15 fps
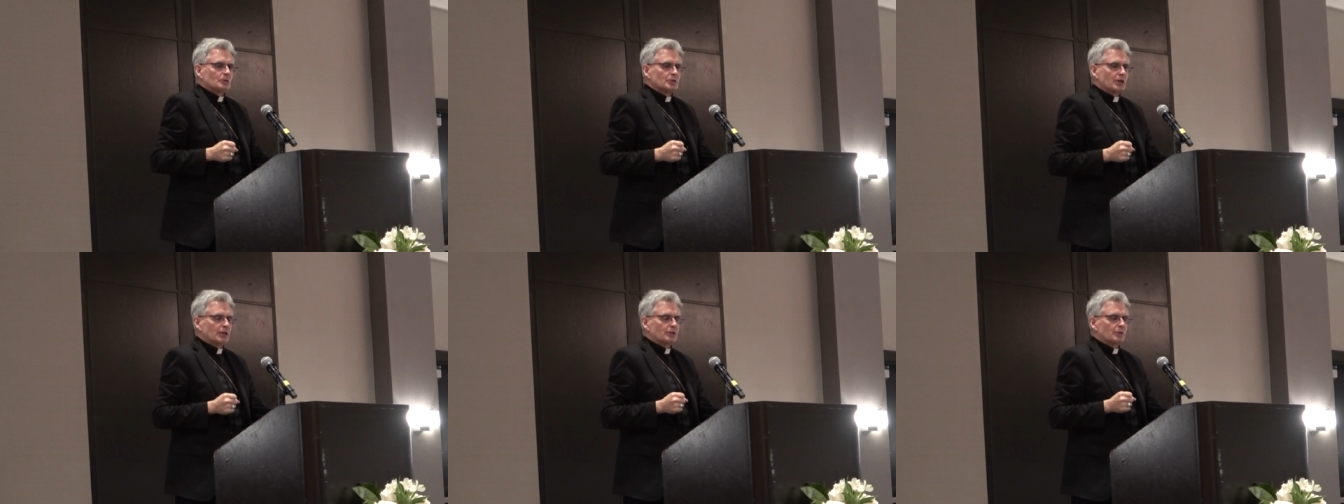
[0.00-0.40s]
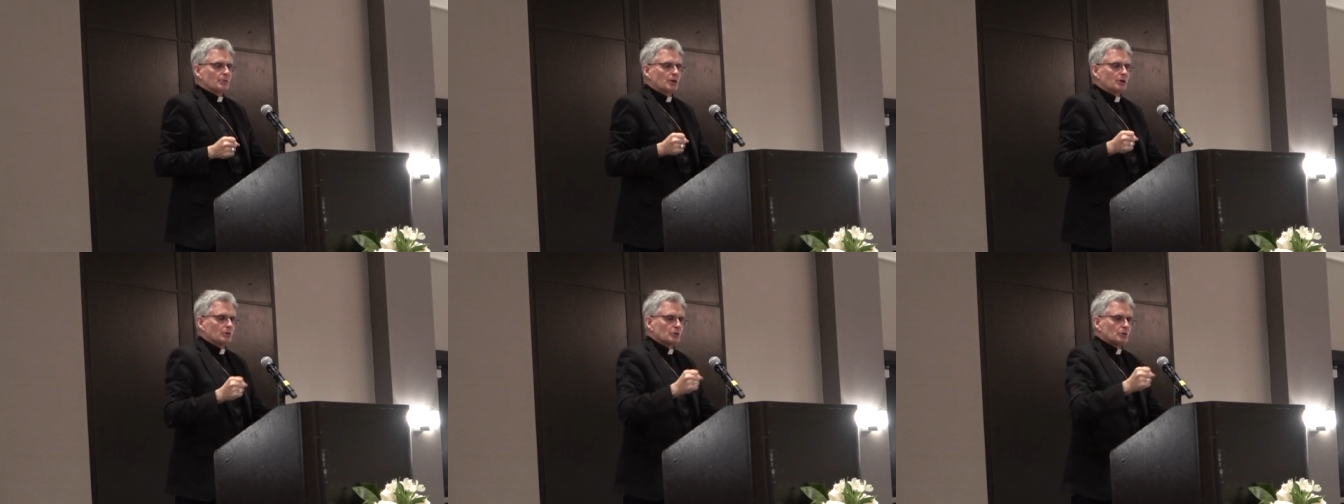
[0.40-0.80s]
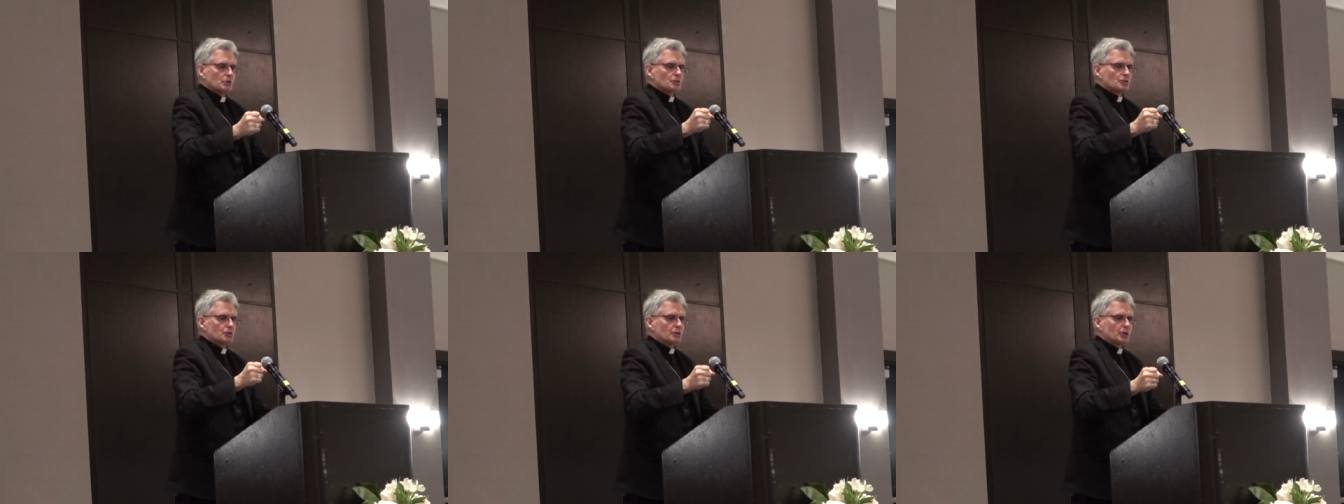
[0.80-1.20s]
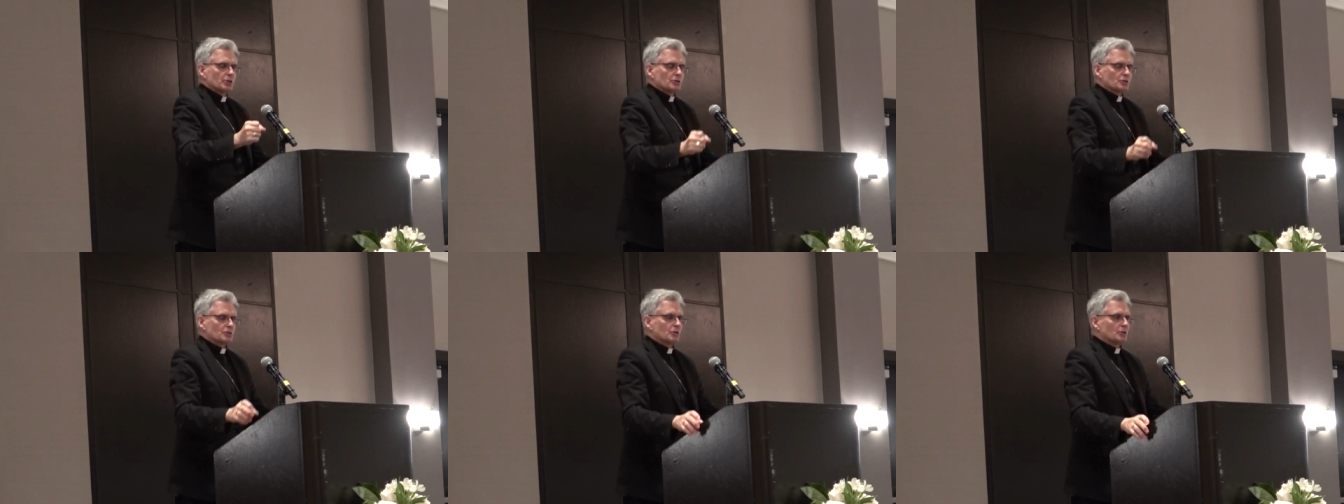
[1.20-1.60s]
take them out, close the
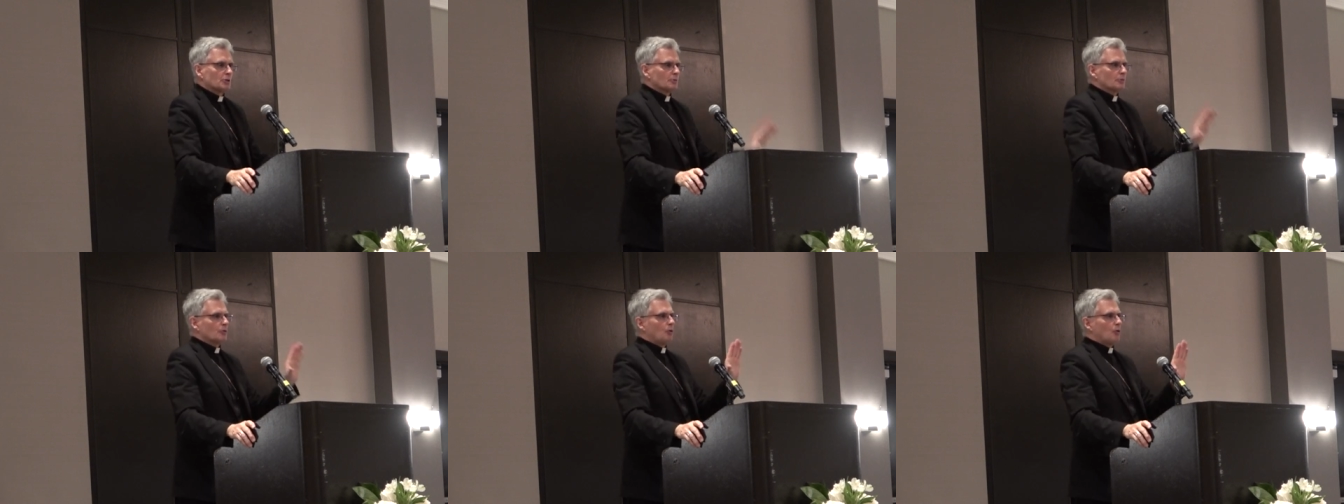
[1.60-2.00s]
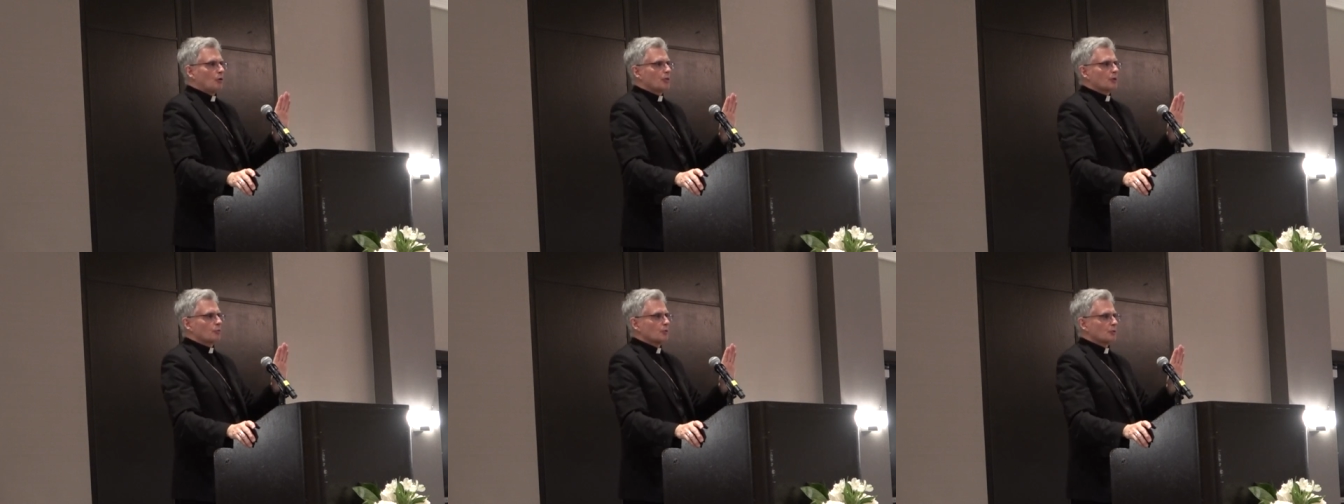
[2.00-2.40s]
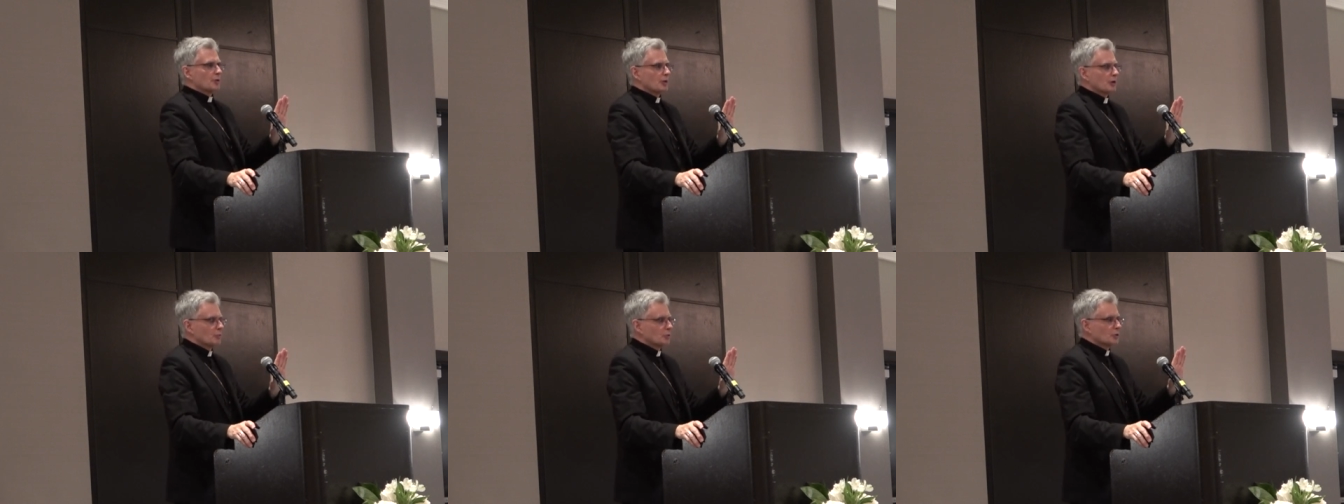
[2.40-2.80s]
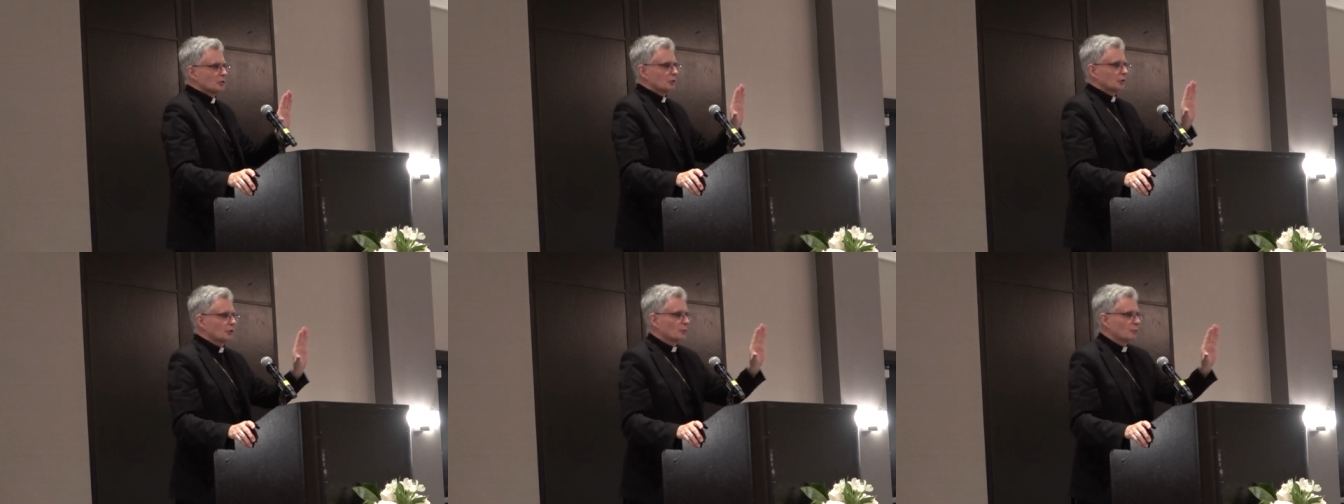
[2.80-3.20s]
jail cell, all that were there would
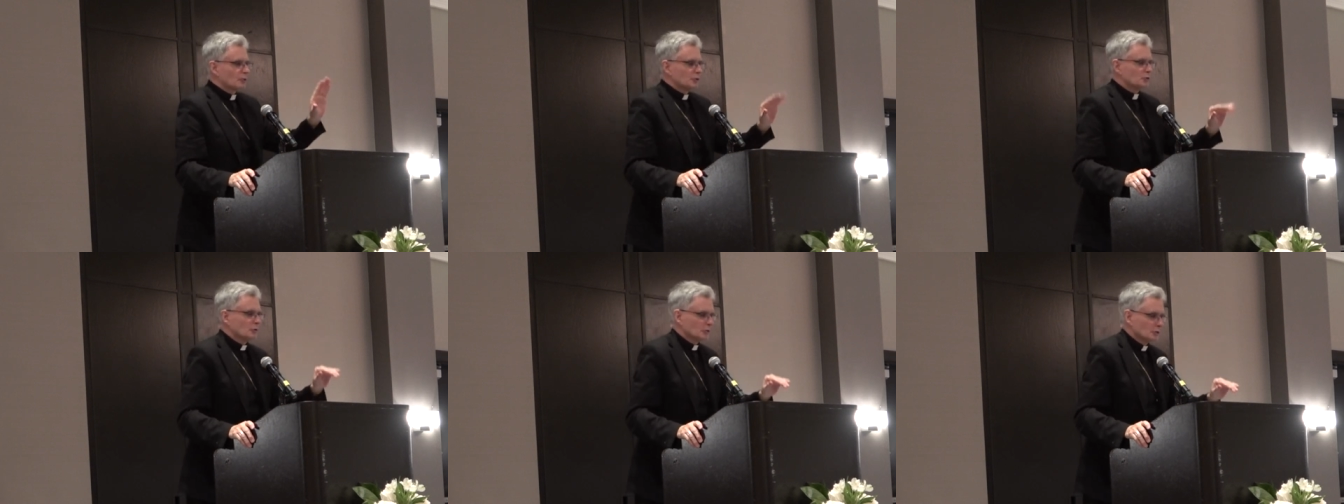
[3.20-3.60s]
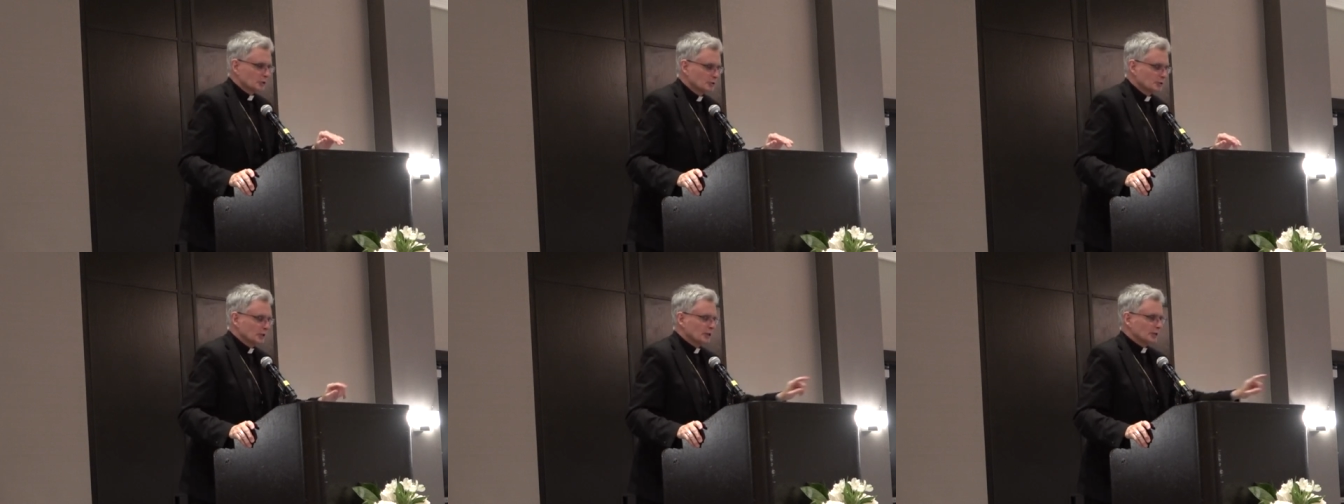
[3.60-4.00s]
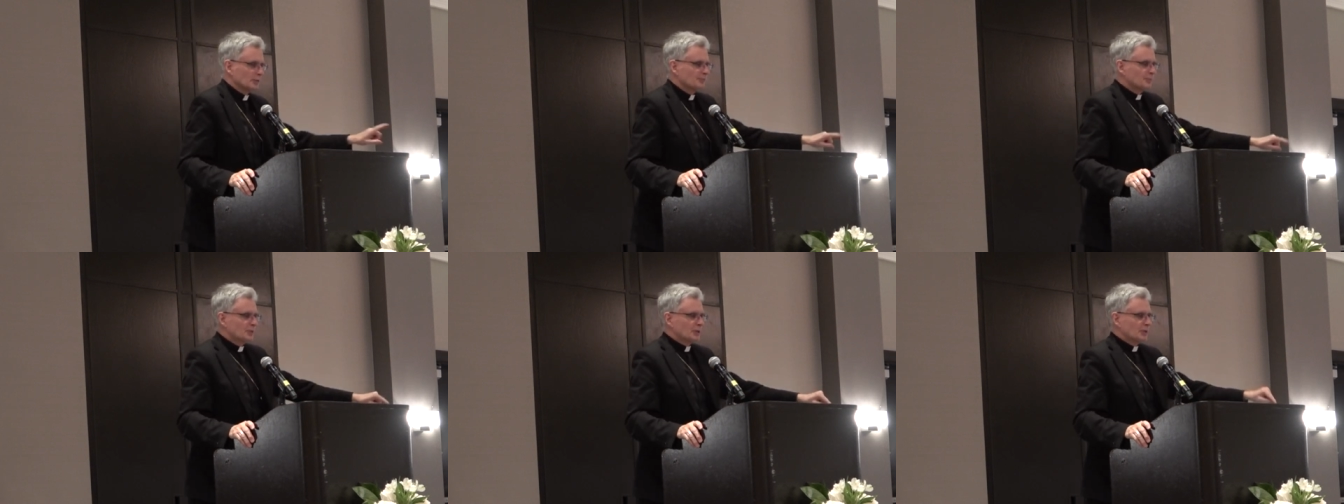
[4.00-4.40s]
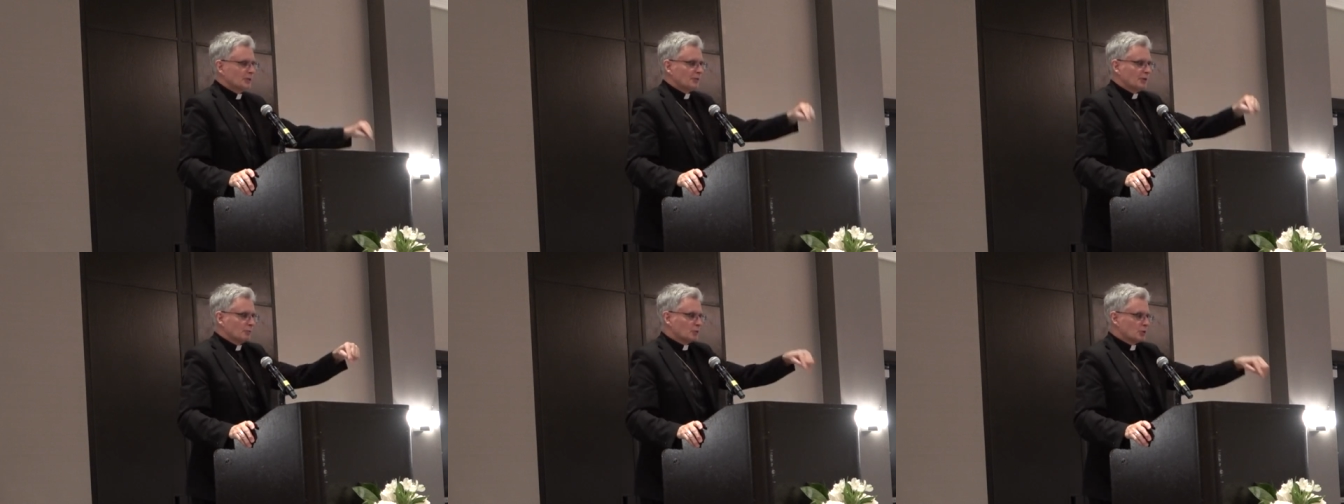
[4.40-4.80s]
go to the window and look down.
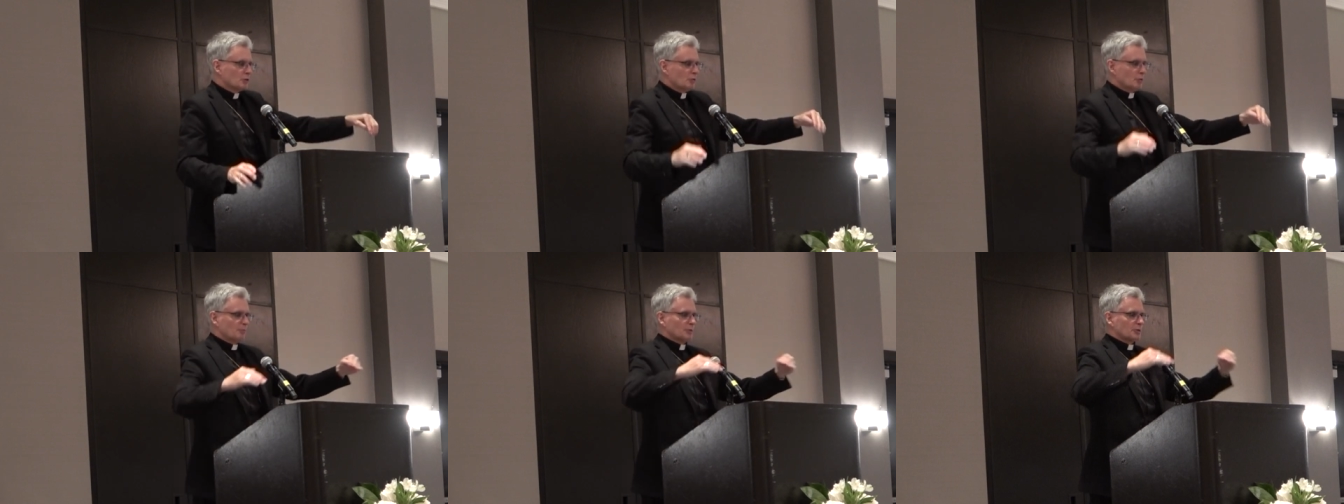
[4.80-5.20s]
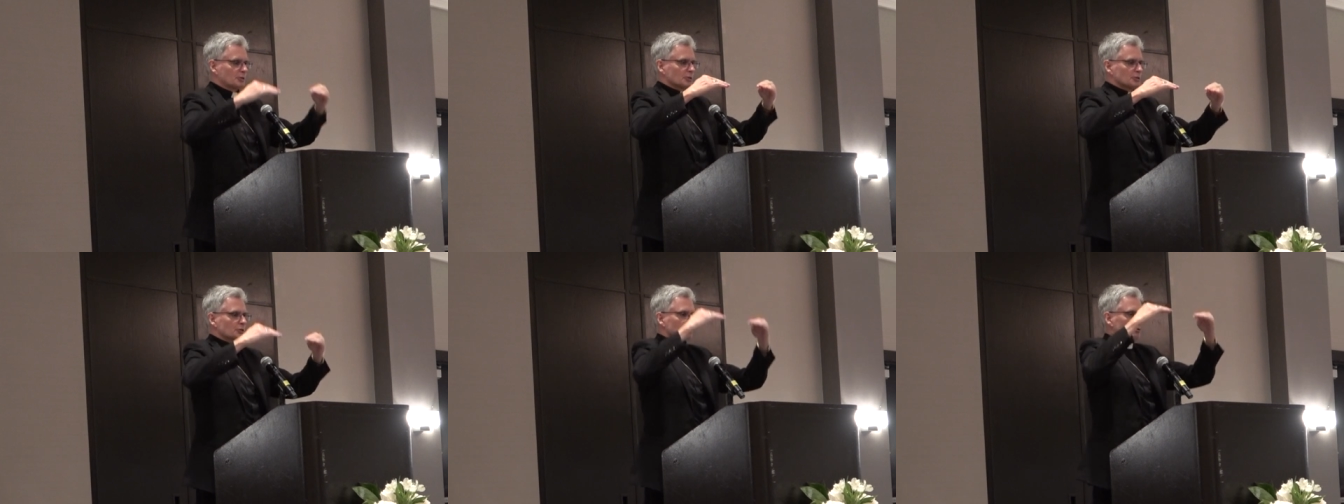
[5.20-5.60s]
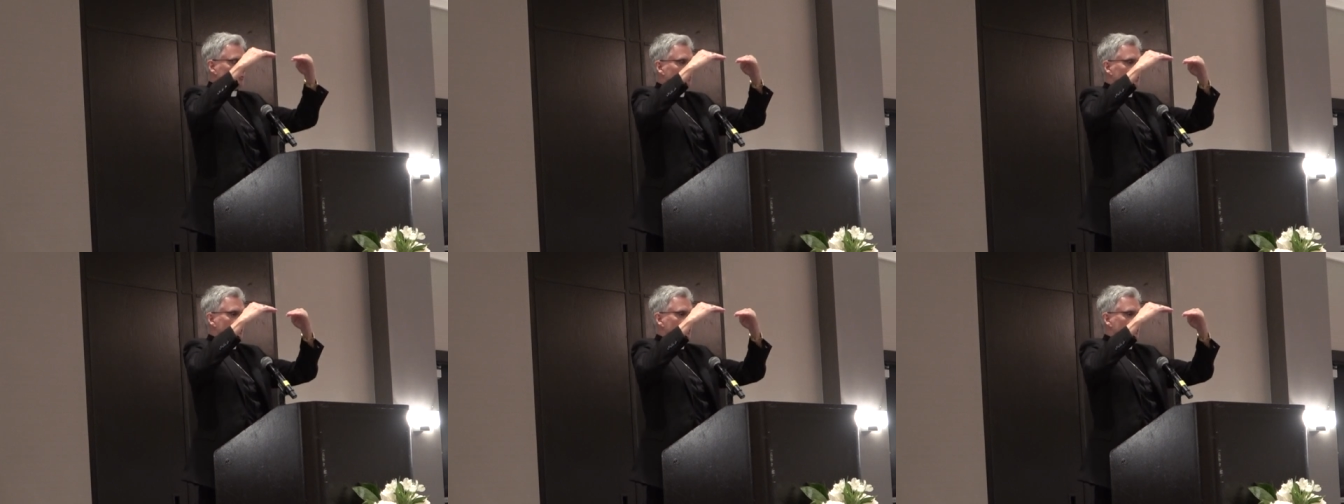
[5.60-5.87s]
They would go up onto this little